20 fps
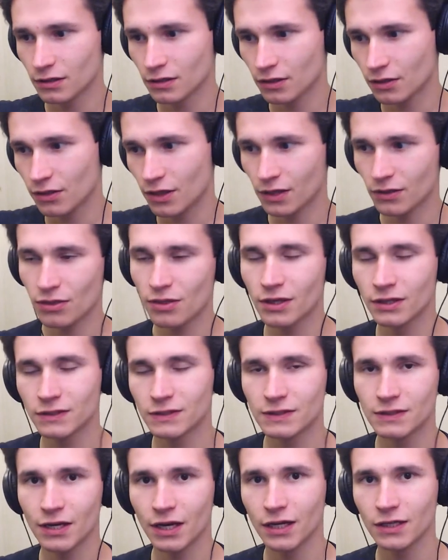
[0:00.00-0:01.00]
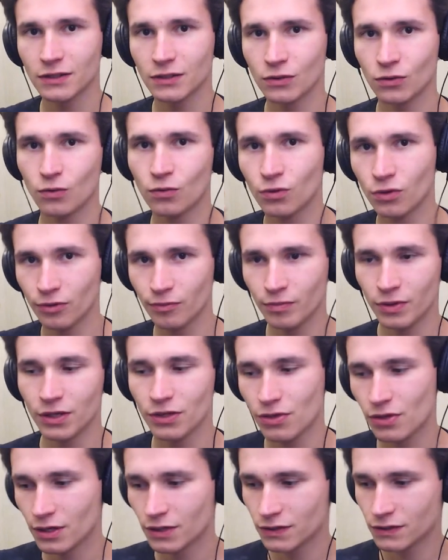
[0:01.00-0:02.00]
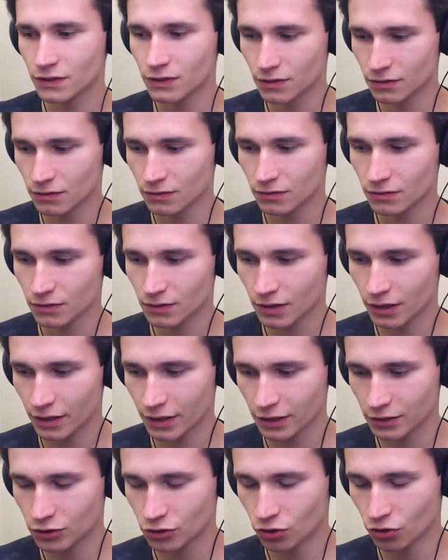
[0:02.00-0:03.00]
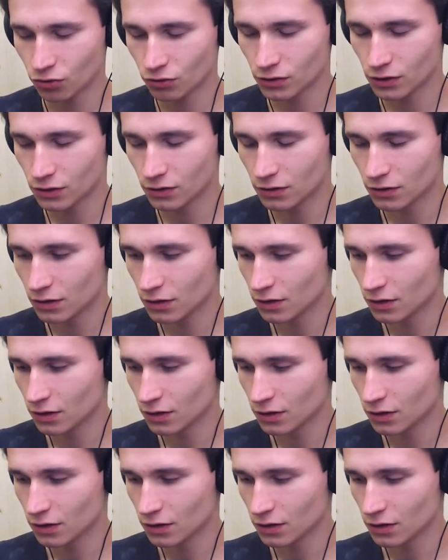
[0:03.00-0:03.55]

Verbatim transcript: that this state will be this had chosen,